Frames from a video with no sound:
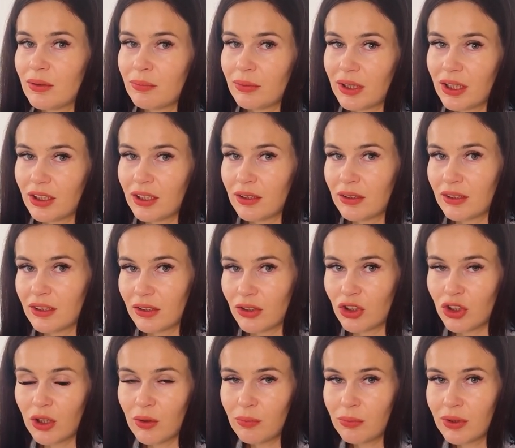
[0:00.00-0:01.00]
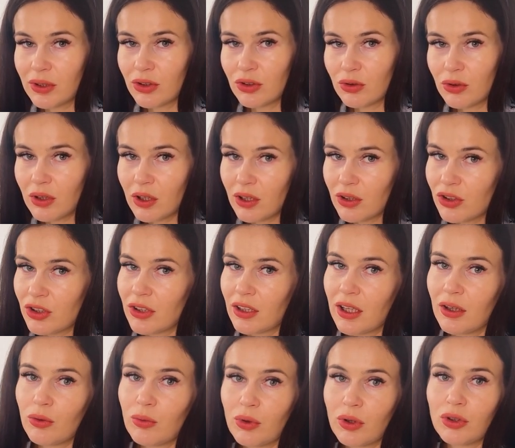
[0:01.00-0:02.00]
immediately jump into large
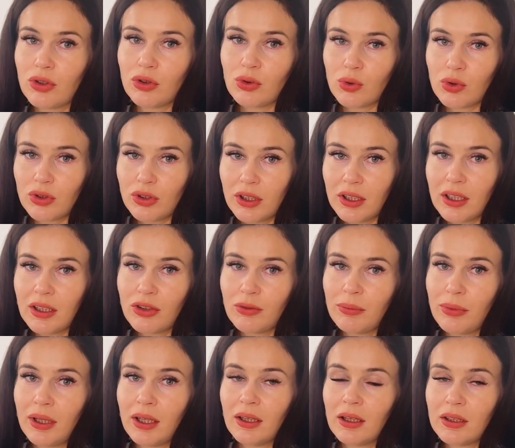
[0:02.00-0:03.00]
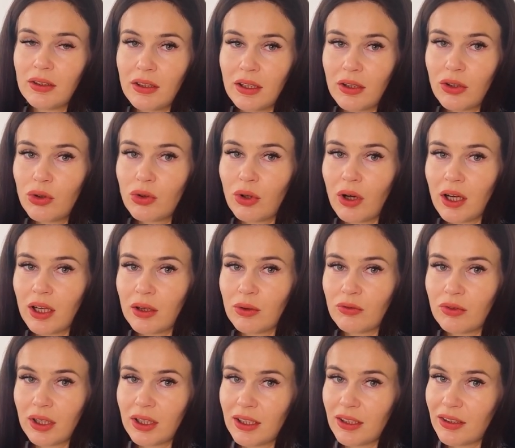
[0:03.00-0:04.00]
networks or DSPs and try
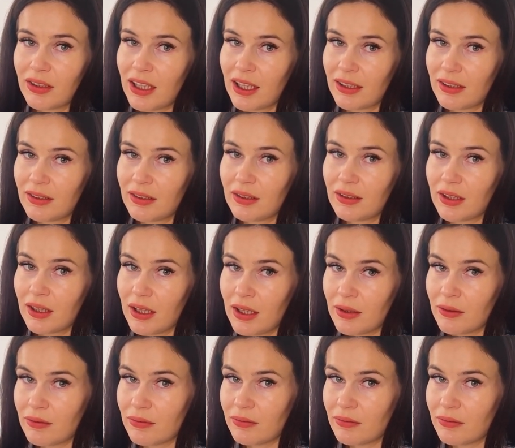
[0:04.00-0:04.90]
running tests there.